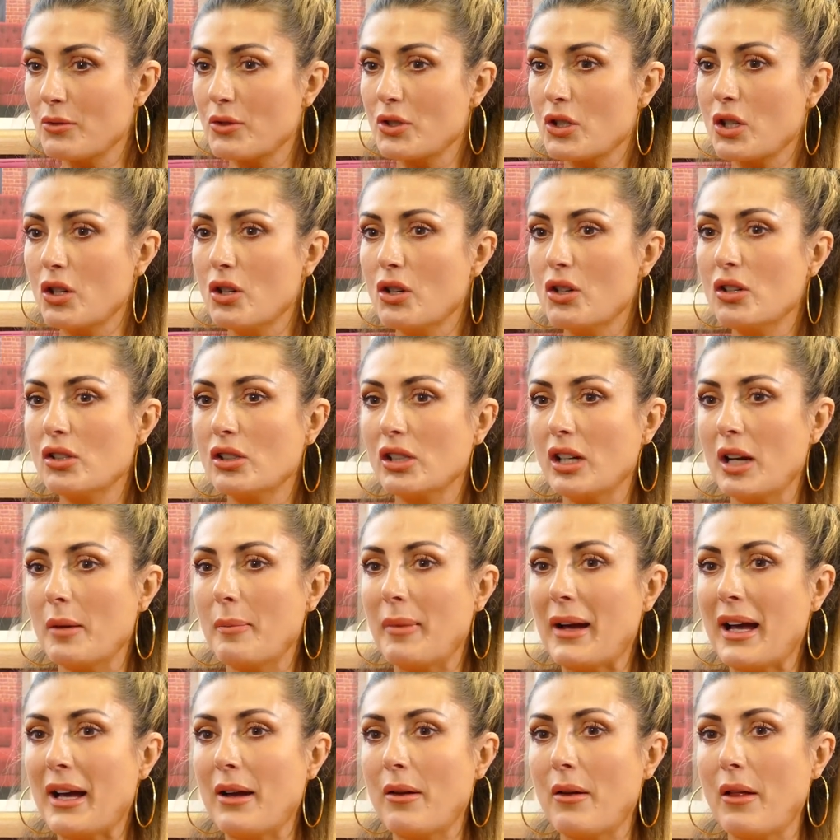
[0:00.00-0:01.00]
So talk
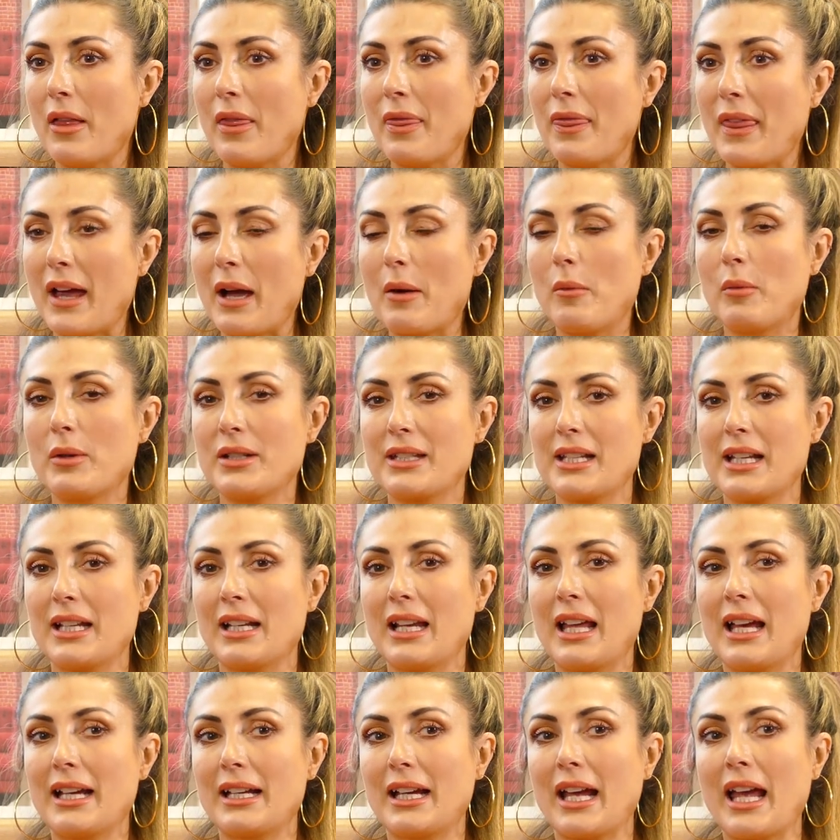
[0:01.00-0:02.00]
about that. Was it
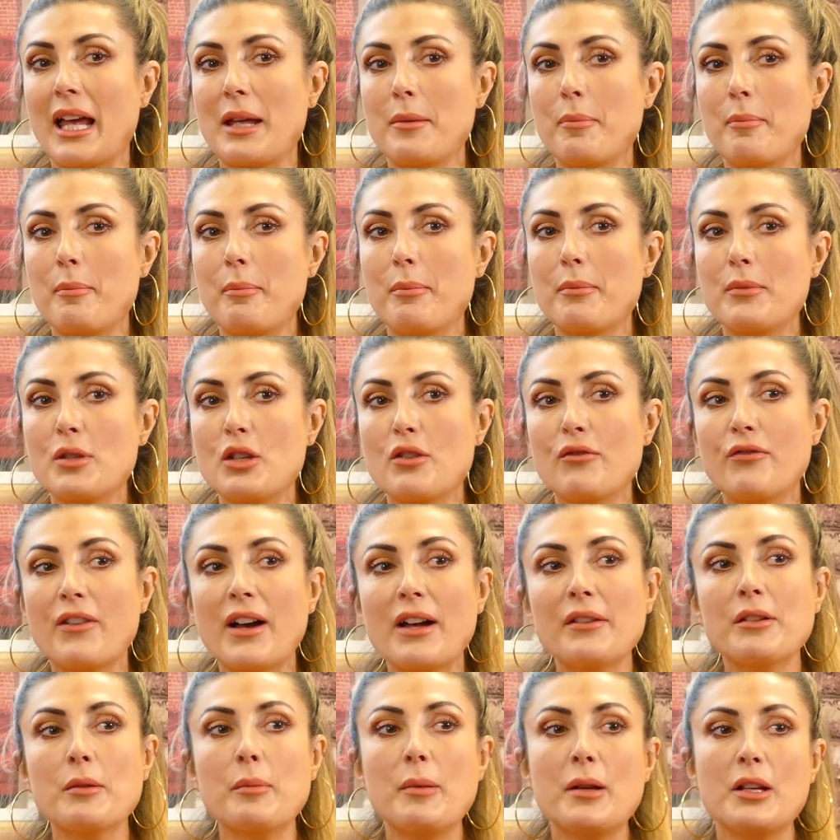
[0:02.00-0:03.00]
like you
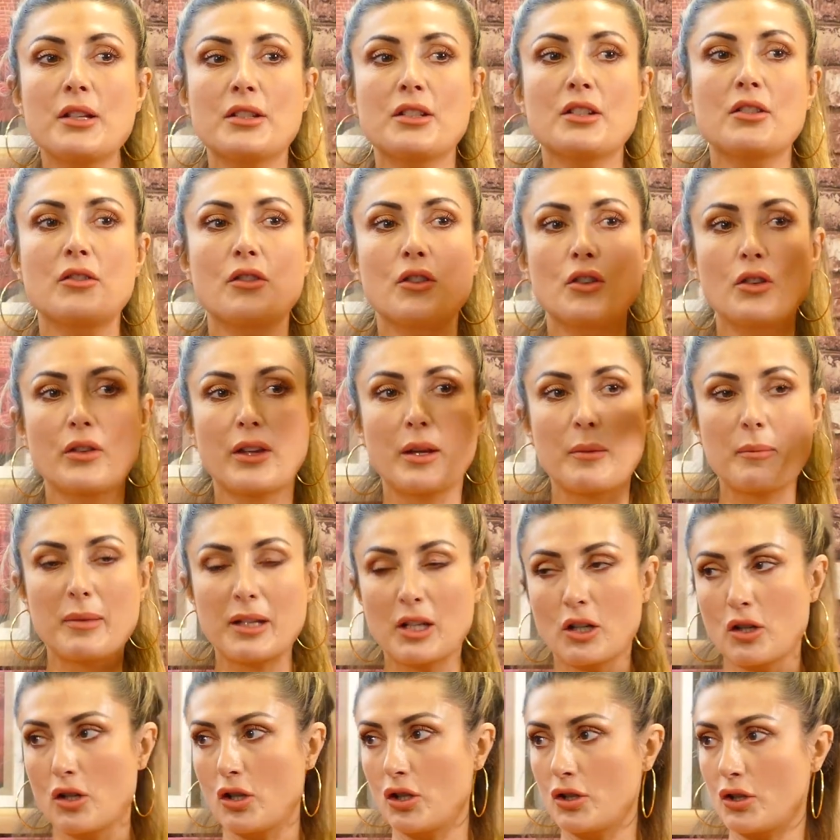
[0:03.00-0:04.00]
found a person and thought they'd be
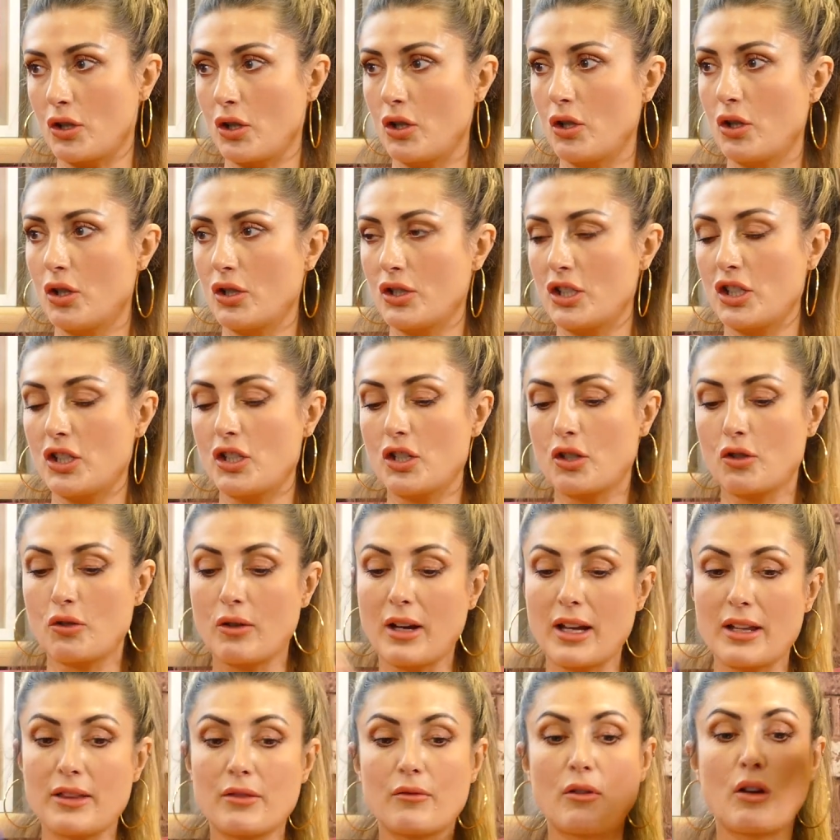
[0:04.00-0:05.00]
good, or did you
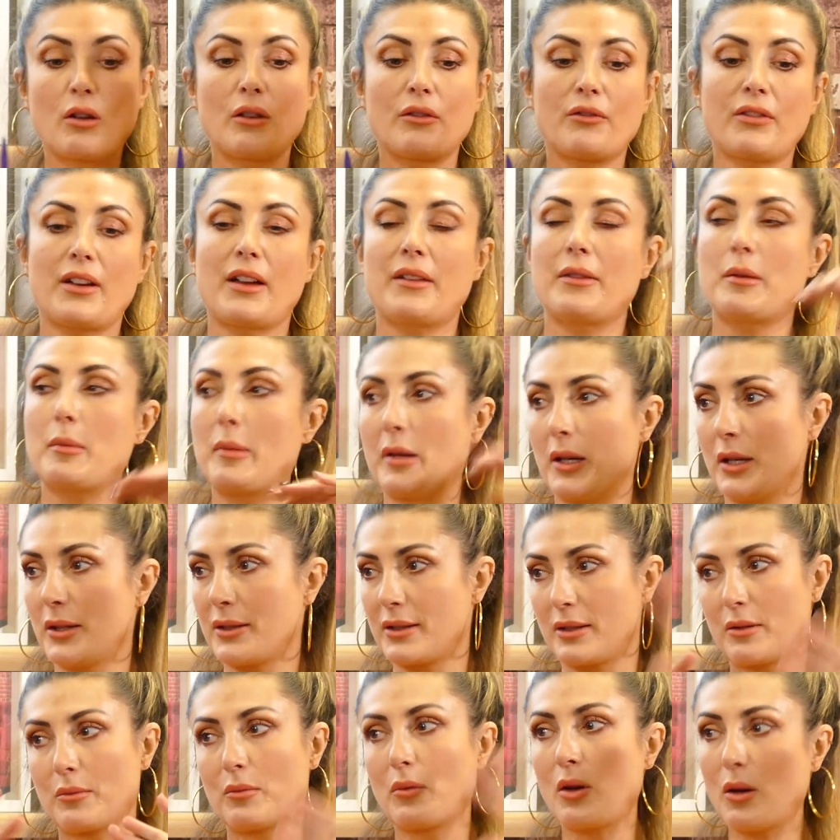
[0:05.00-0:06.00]
create the role and found the person?